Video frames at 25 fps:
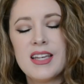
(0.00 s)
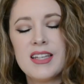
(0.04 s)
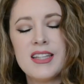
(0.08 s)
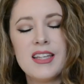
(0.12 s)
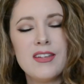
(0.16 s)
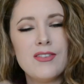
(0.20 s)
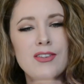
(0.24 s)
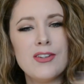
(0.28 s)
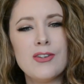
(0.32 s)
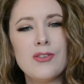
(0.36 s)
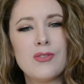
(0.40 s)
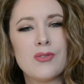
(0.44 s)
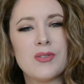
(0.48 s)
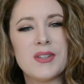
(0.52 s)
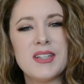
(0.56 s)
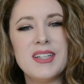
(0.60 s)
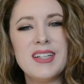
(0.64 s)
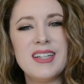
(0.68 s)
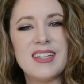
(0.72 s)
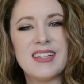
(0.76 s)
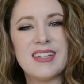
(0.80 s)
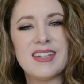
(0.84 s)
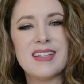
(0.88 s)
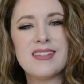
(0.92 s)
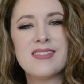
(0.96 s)
give it a
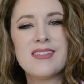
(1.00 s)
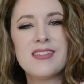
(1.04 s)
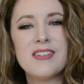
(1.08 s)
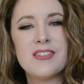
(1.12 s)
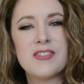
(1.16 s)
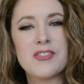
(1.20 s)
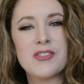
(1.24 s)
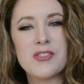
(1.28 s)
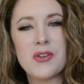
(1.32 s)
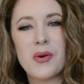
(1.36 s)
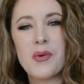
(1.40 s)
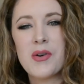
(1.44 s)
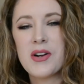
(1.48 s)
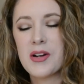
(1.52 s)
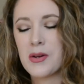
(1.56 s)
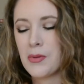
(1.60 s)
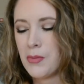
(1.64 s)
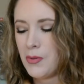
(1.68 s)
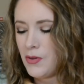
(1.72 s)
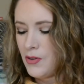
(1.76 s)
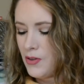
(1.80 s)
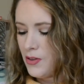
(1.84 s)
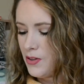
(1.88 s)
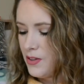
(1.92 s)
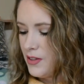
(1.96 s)
read. It's
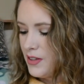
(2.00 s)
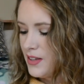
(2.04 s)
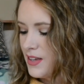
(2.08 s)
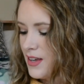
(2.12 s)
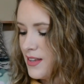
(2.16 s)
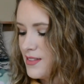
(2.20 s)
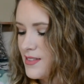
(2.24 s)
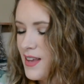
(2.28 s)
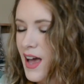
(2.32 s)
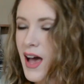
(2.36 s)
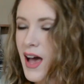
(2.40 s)
adorable. It's